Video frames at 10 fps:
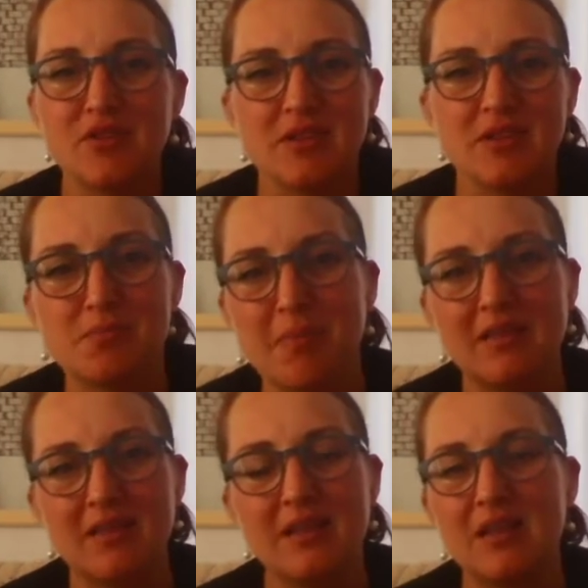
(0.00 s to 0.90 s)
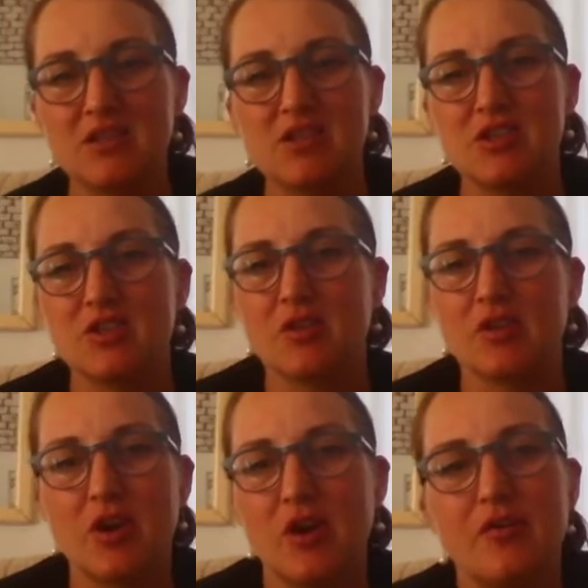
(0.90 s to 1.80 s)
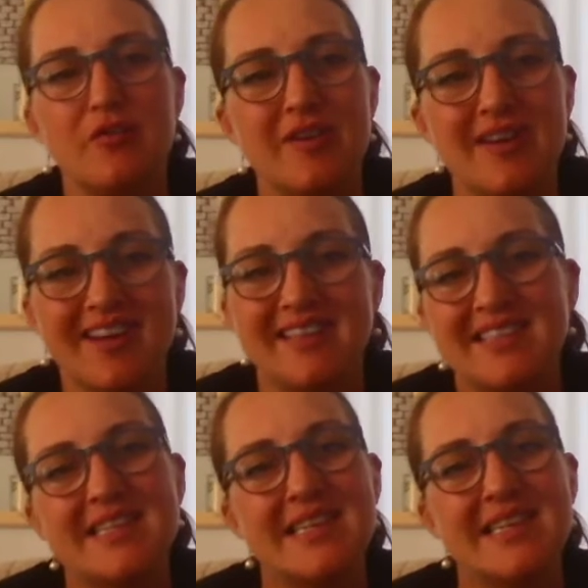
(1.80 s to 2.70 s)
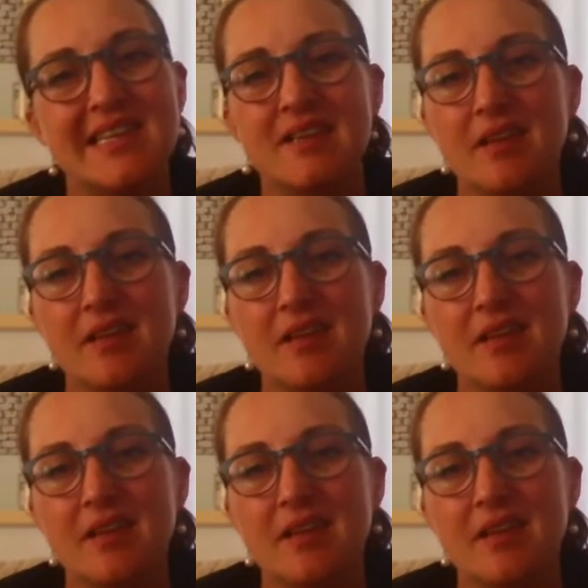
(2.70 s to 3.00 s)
to this monthly insert on COVID-19